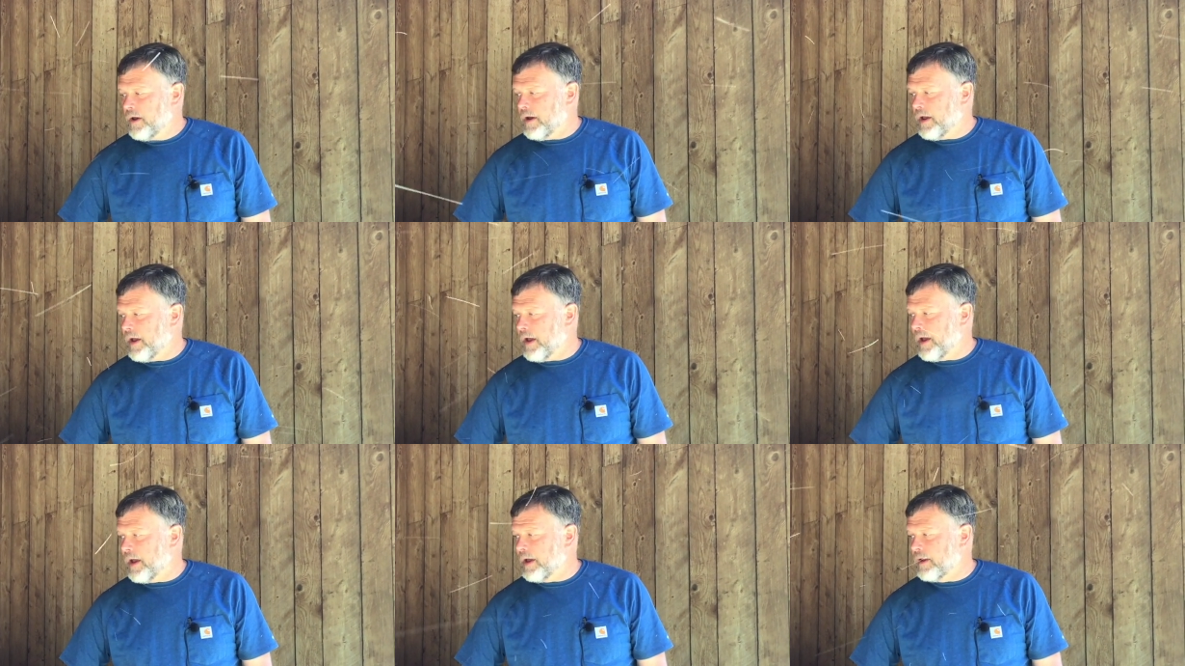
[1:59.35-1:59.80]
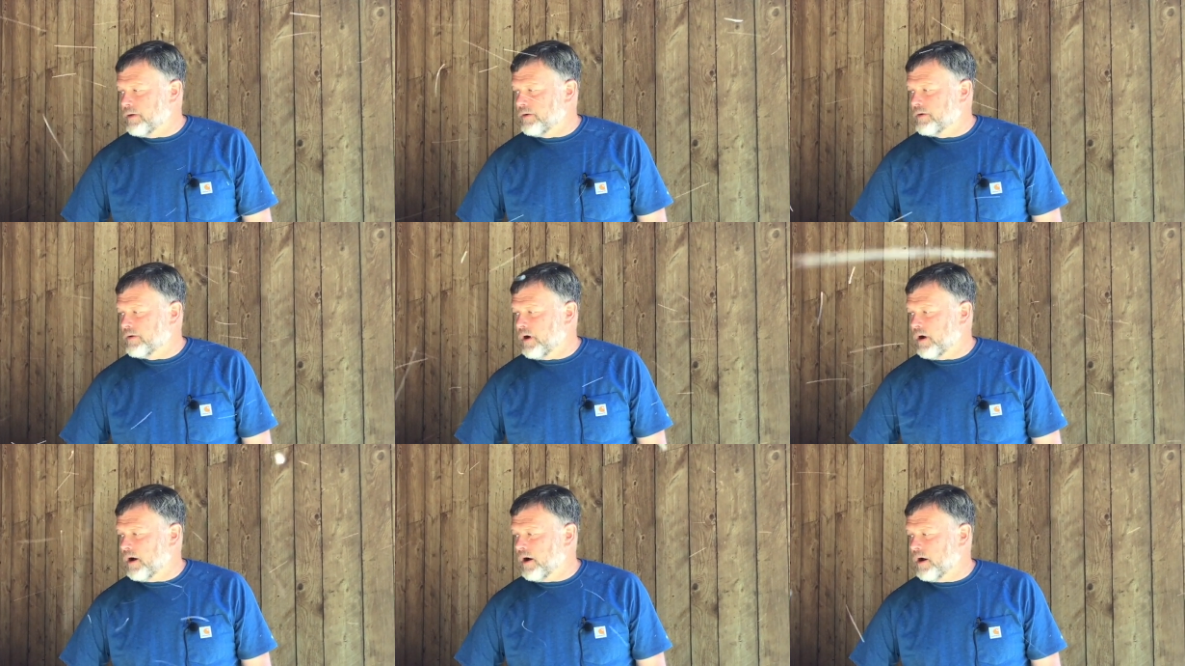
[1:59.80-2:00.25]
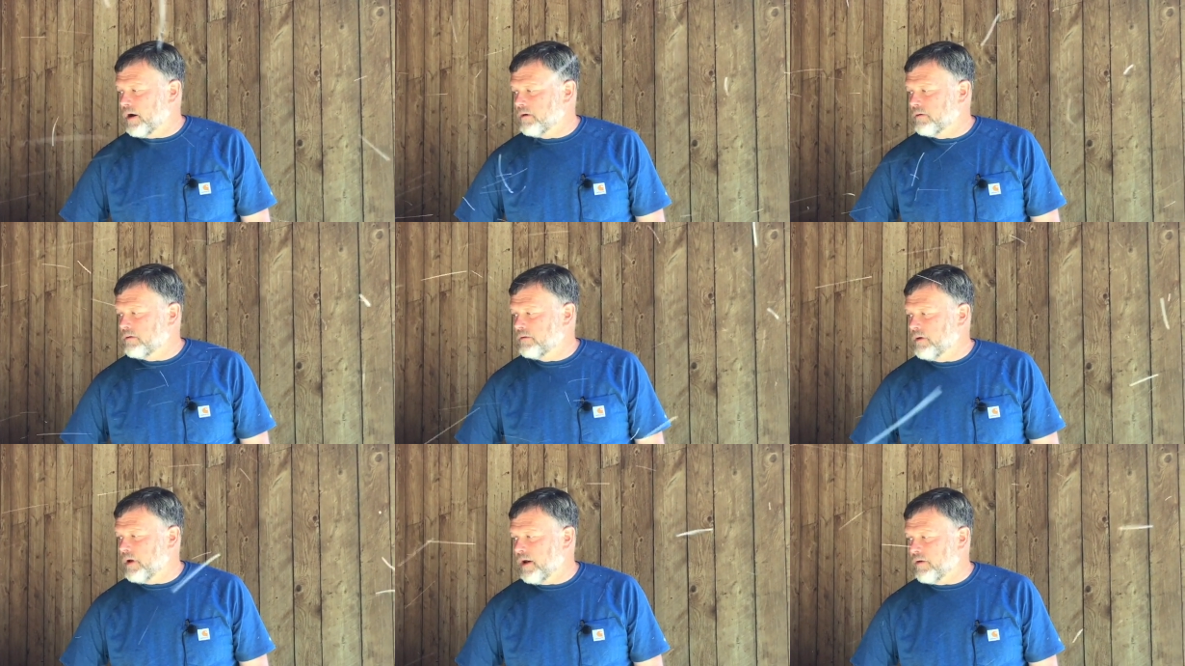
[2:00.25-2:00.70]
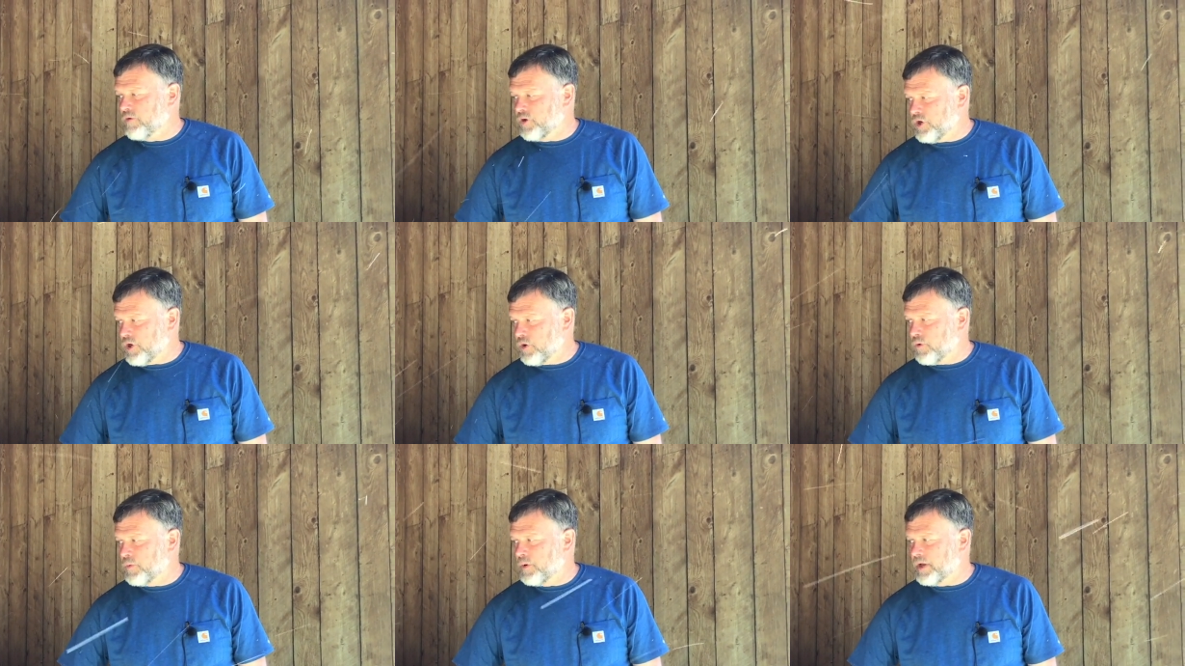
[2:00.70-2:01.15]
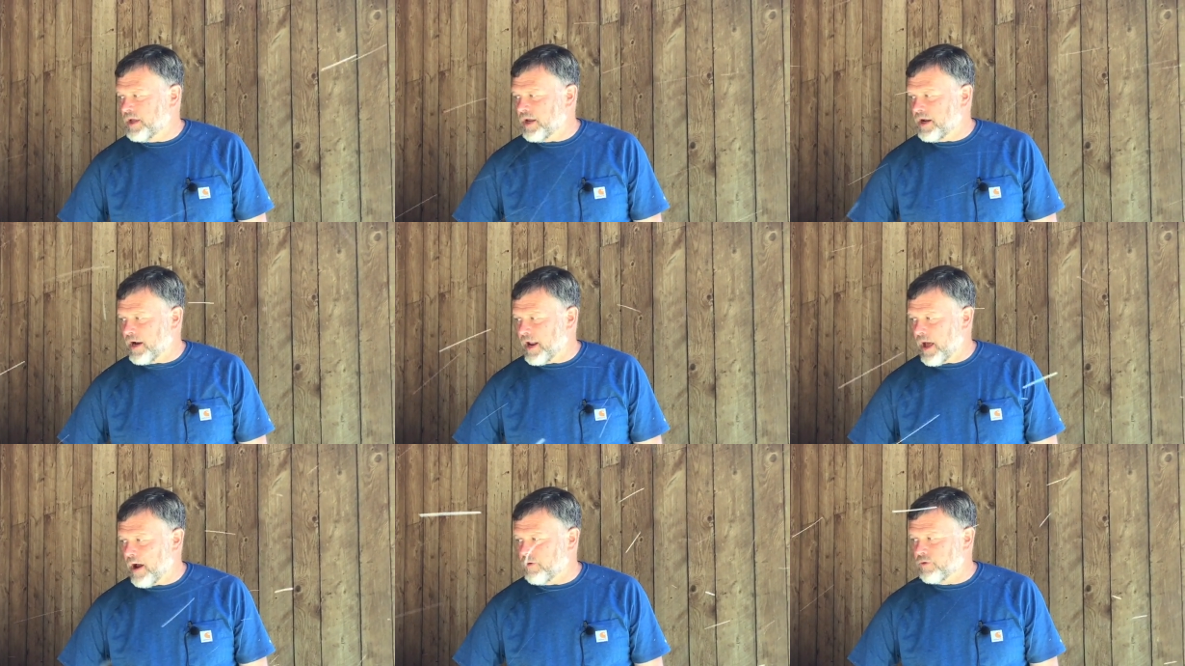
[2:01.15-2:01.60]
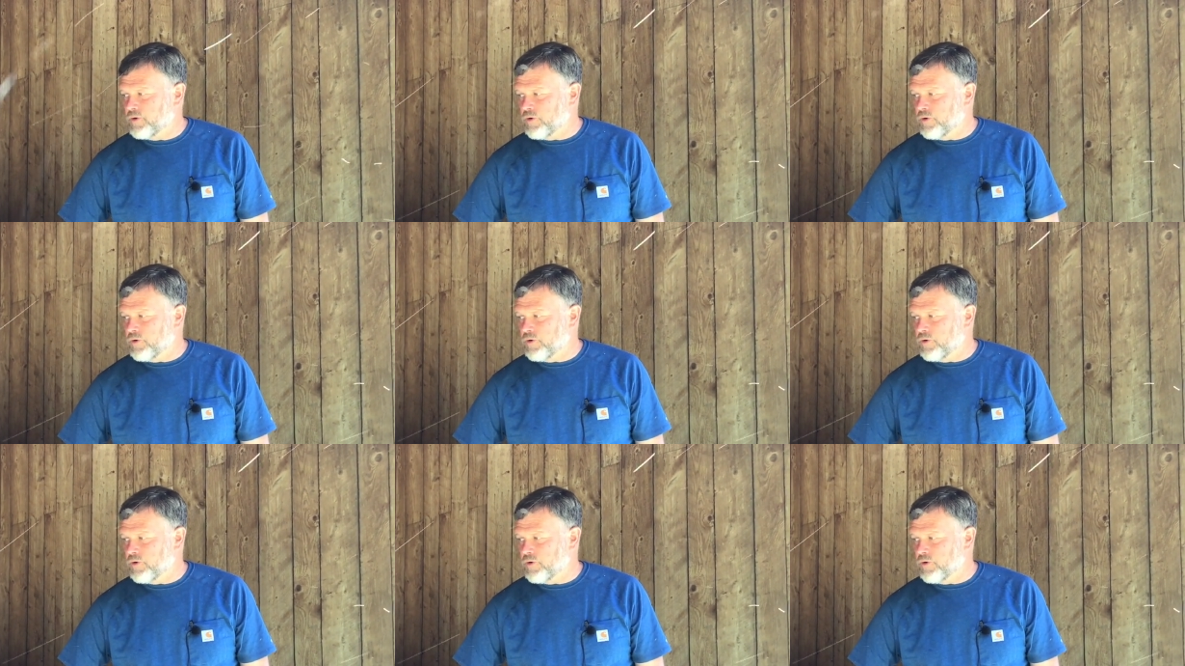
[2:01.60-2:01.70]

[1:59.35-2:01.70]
And every year we get it out